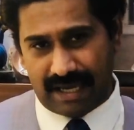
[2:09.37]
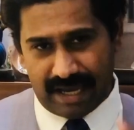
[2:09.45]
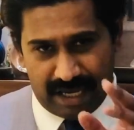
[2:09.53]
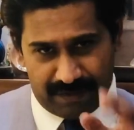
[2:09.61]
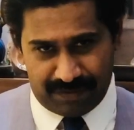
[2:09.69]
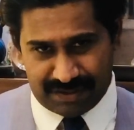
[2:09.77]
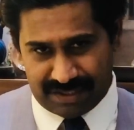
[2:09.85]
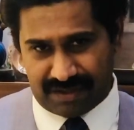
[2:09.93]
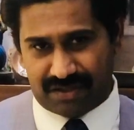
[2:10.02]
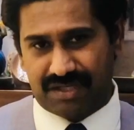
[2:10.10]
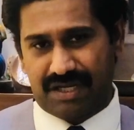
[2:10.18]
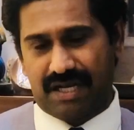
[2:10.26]
If you see the
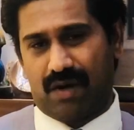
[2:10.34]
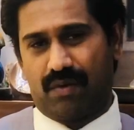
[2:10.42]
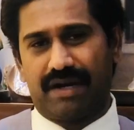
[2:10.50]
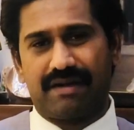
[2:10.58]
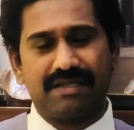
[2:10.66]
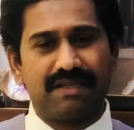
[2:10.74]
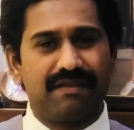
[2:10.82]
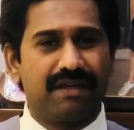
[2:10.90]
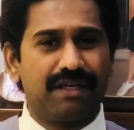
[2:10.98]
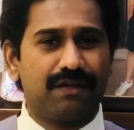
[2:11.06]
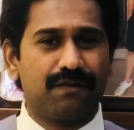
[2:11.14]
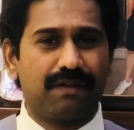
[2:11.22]
Zika virus in the
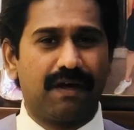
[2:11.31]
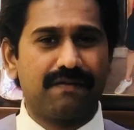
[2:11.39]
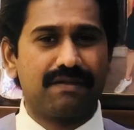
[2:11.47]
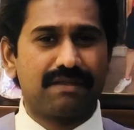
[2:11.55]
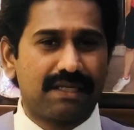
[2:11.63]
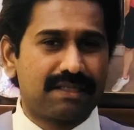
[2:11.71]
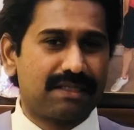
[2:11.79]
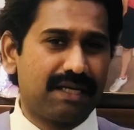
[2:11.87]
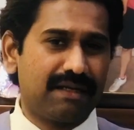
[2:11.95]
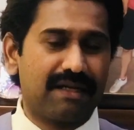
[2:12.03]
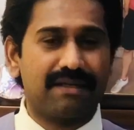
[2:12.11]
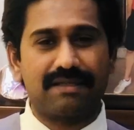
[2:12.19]
year 2016,
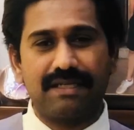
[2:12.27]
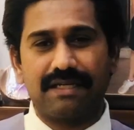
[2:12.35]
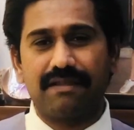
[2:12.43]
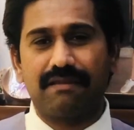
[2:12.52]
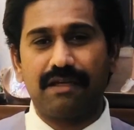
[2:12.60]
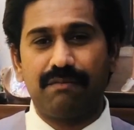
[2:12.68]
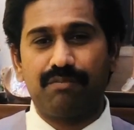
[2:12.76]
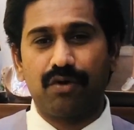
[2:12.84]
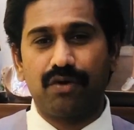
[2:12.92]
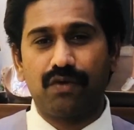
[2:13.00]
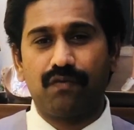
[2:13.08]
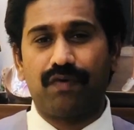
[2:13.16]
it has taken
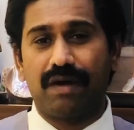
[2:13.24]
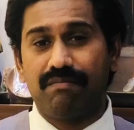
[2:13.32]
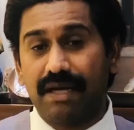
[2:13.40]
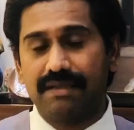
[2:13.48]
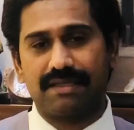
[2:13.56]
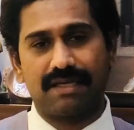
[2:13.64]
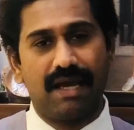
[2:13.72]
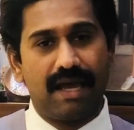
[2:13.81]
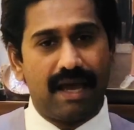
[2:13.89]
3.25 months.